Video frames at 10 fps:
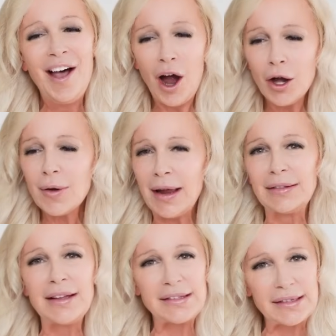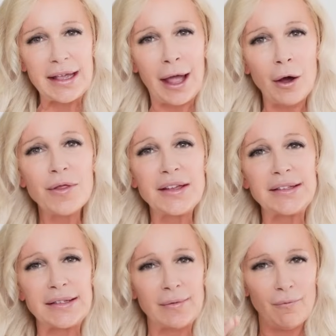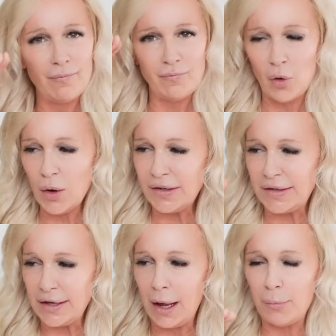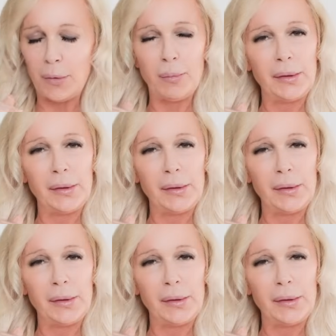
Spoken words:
all right, let's see how this 4-step